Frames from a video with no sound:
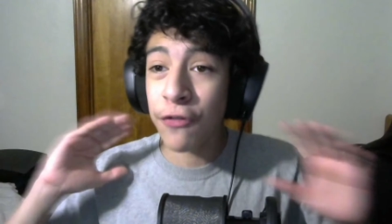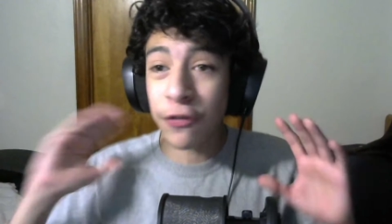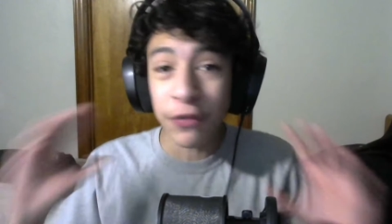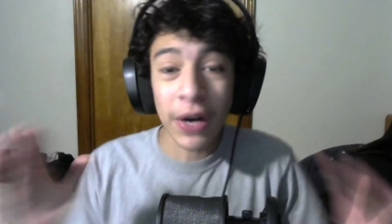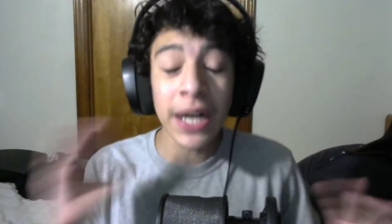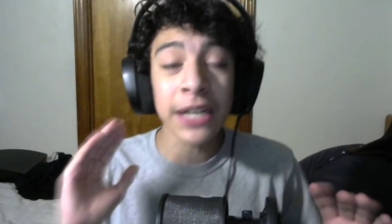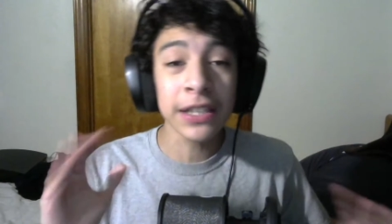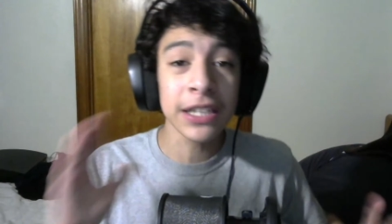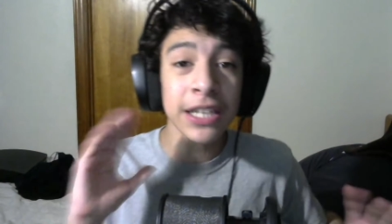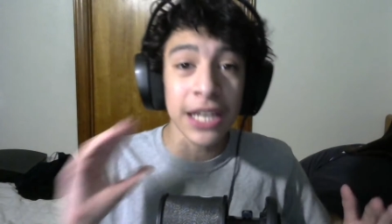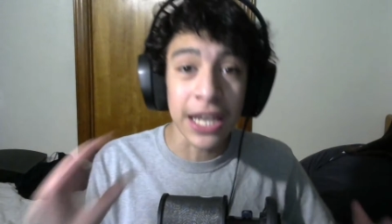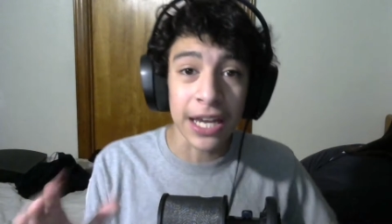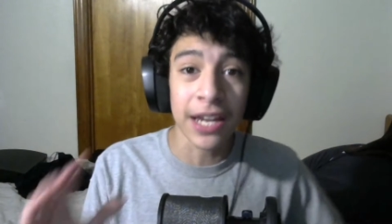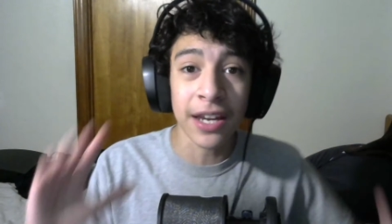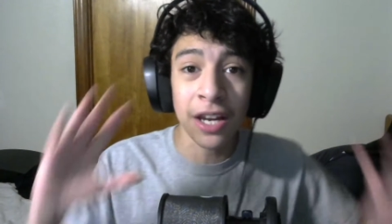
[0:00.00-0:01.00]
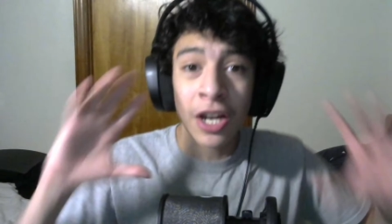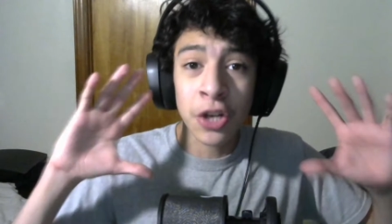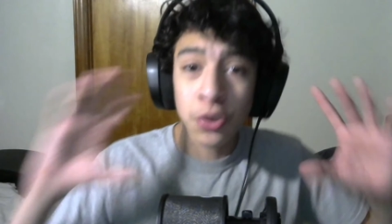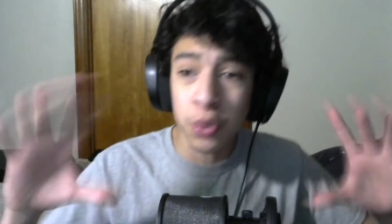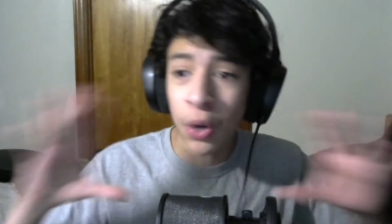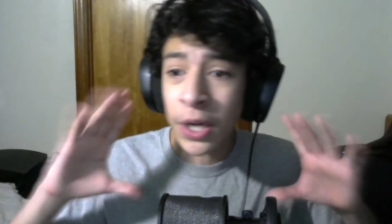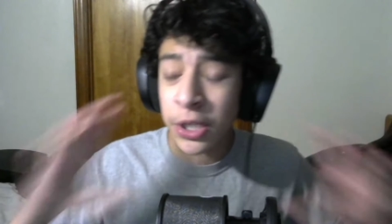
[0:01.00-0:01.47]
finally hit
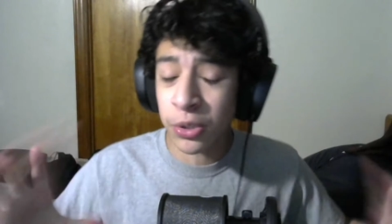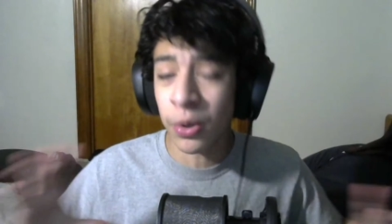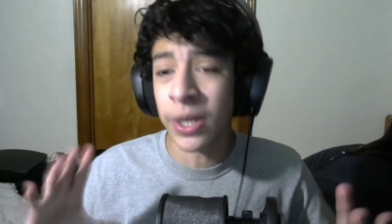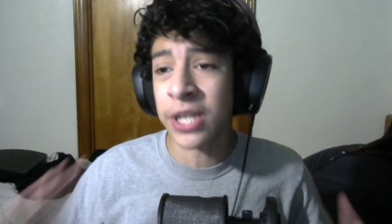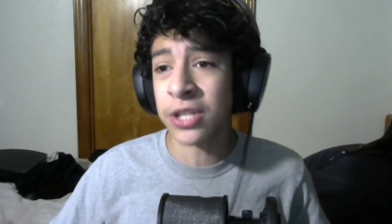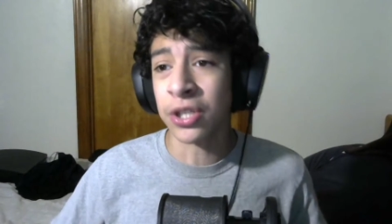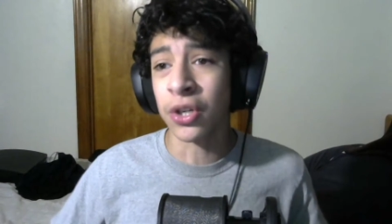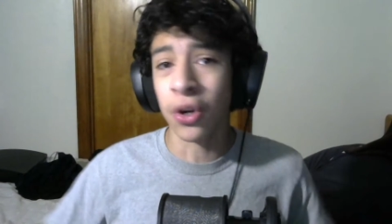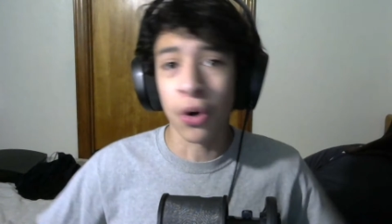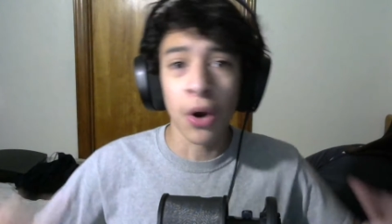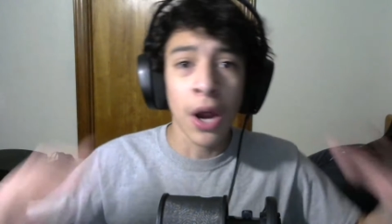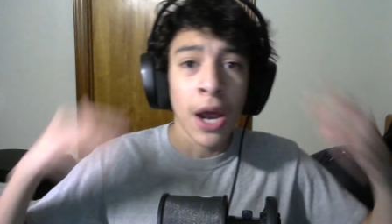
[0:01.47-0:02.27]
2022.